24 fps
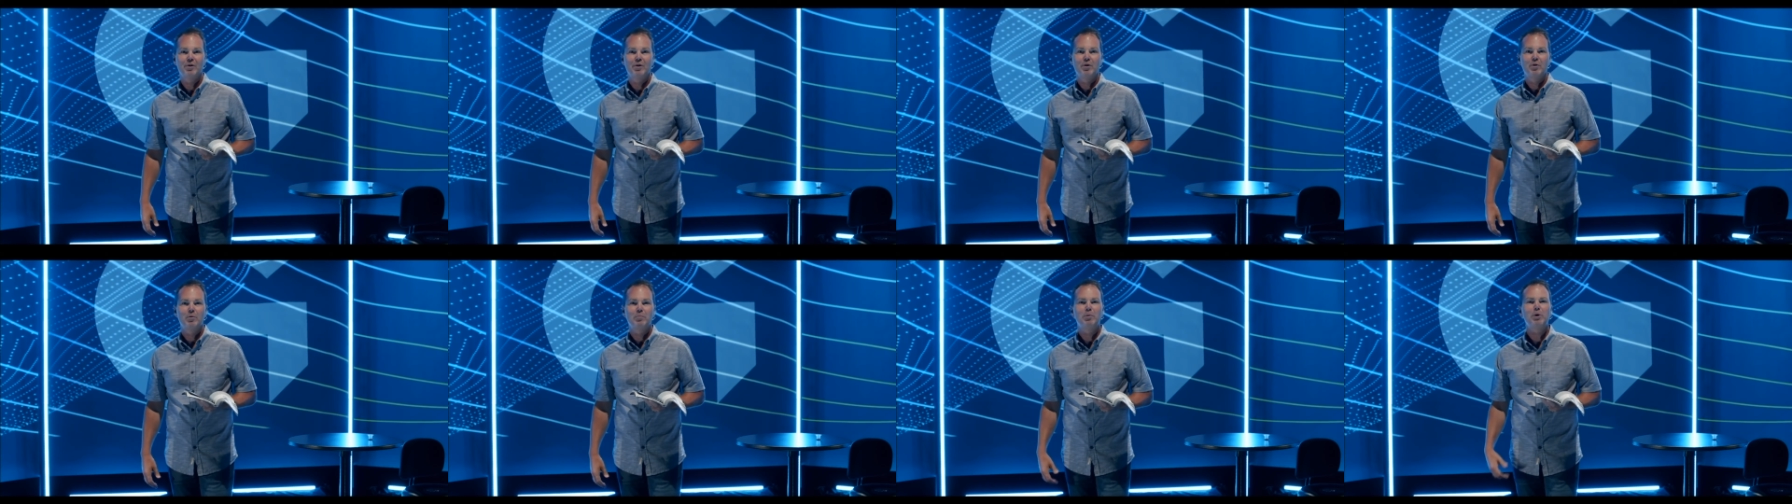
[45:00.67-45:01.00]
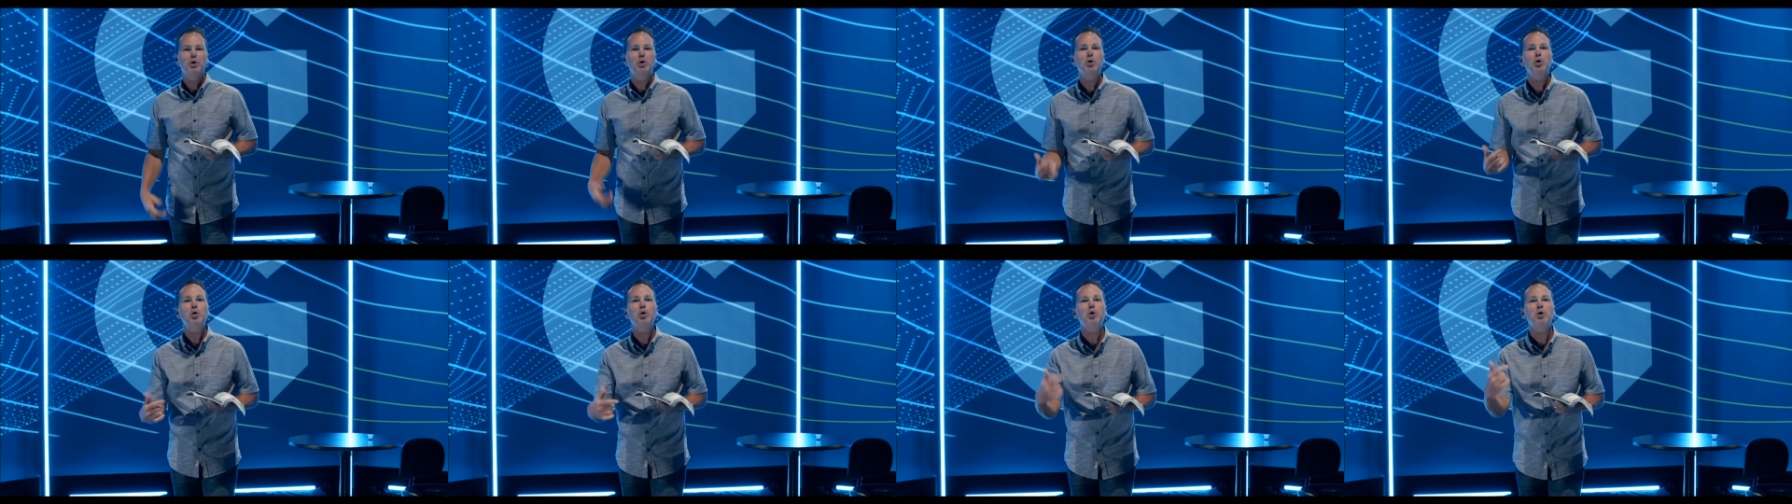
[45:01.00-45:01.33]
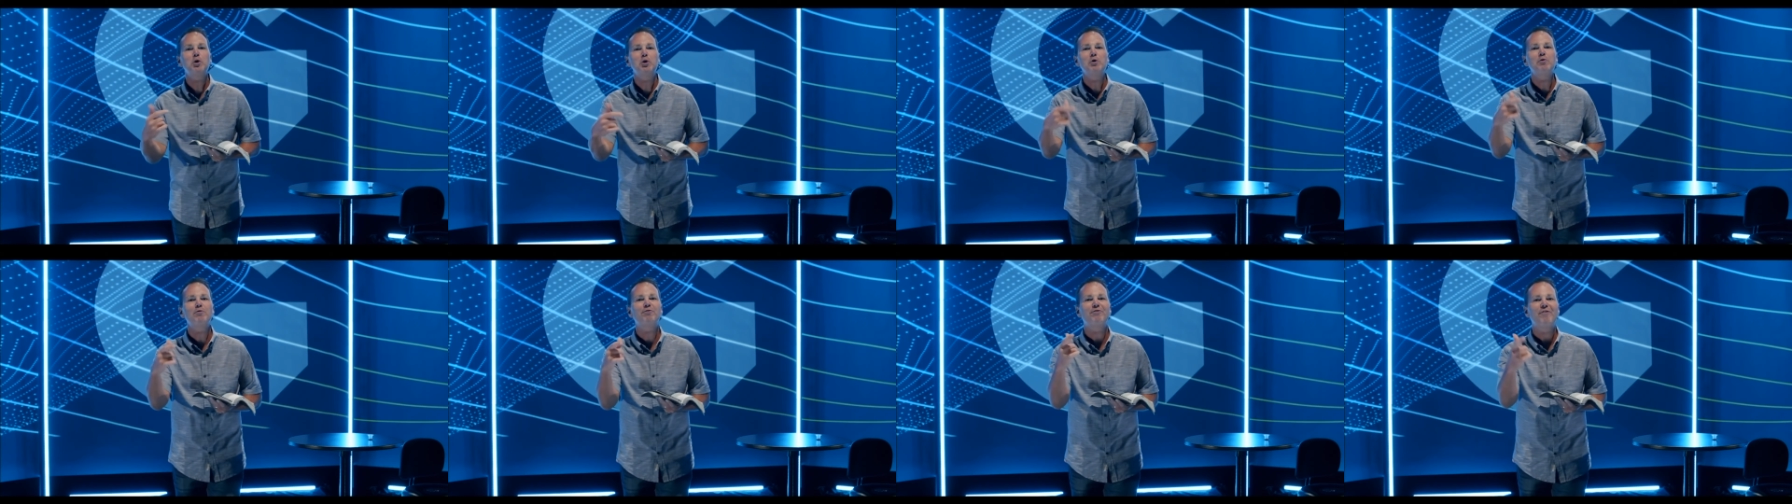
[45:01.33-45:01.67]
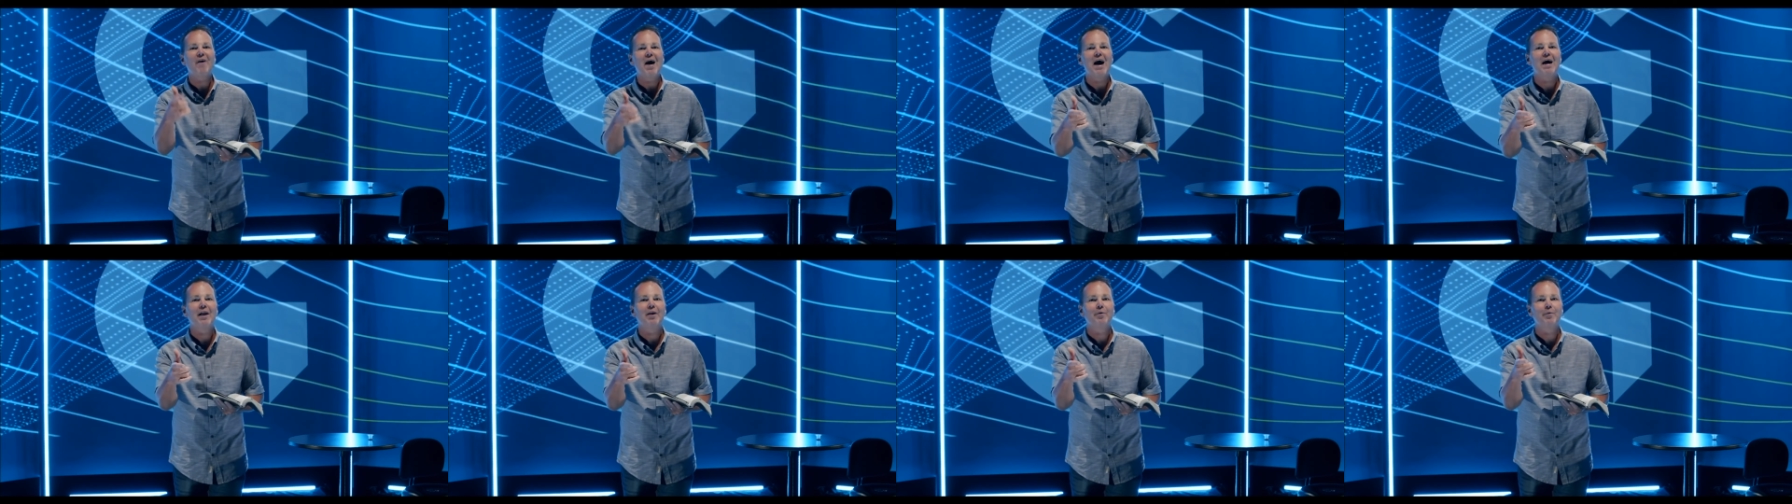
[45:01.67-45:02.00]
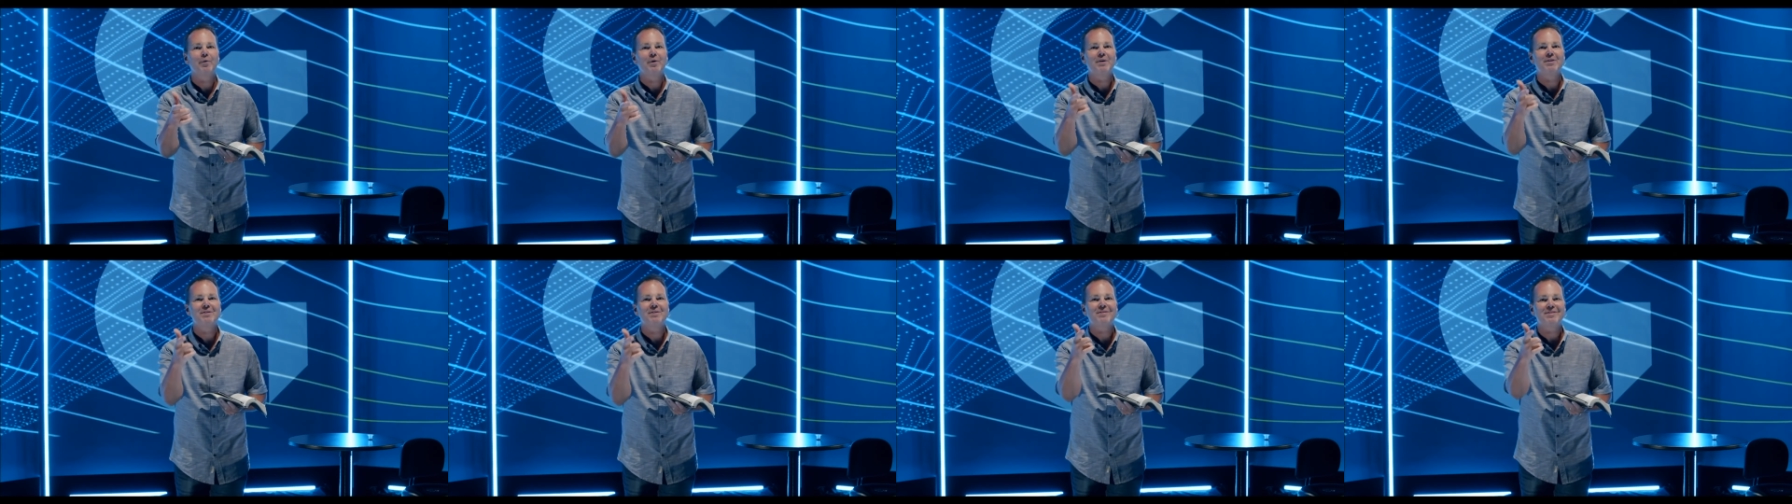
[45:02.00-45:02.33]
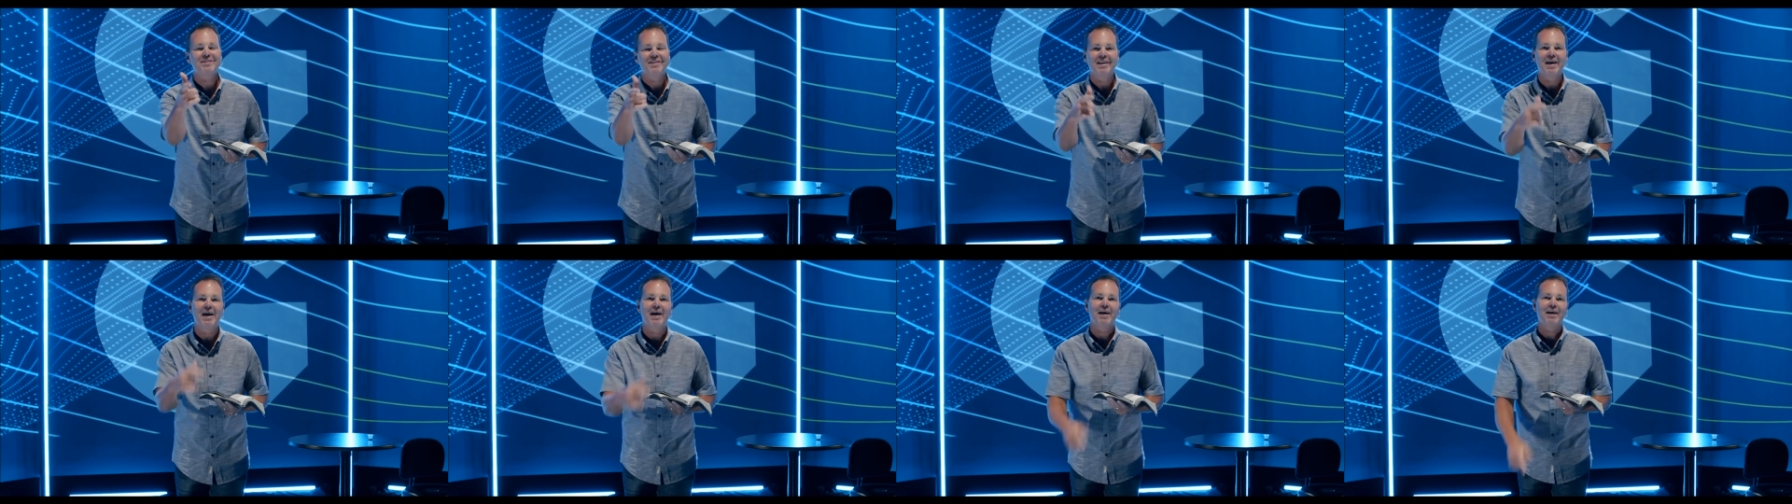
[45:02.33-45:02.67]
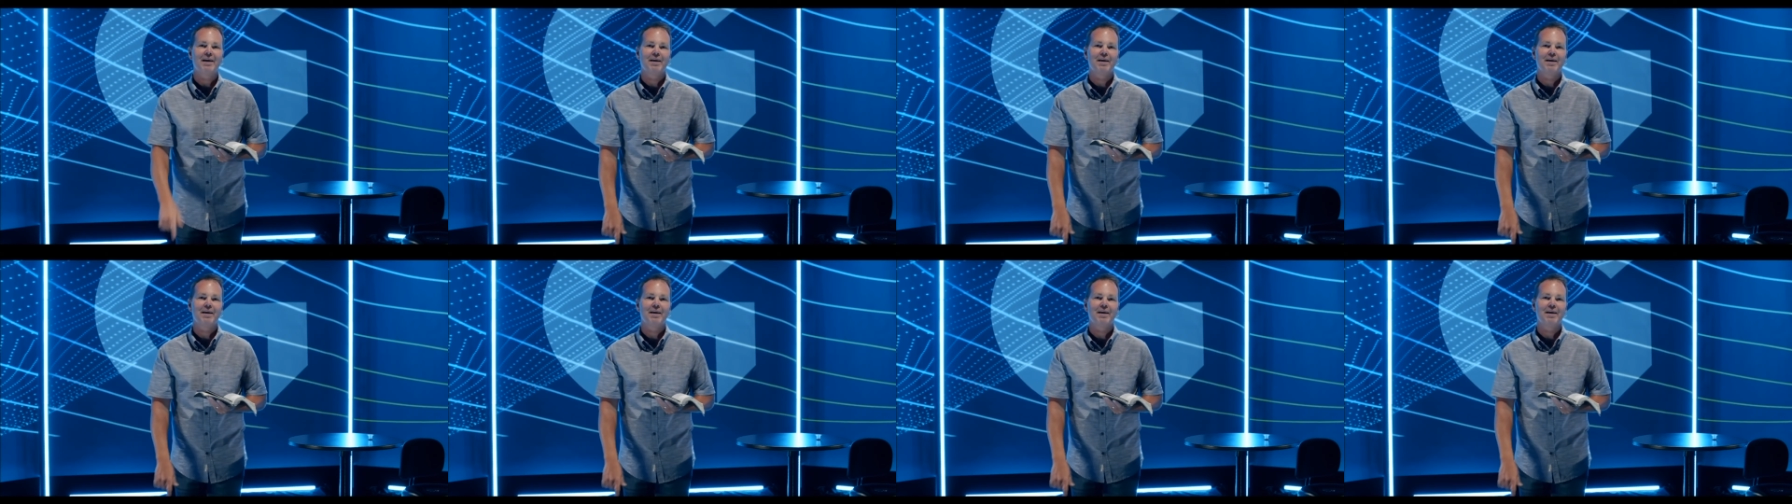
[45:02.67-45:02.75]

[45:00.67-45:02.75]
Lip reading: But who are you following today?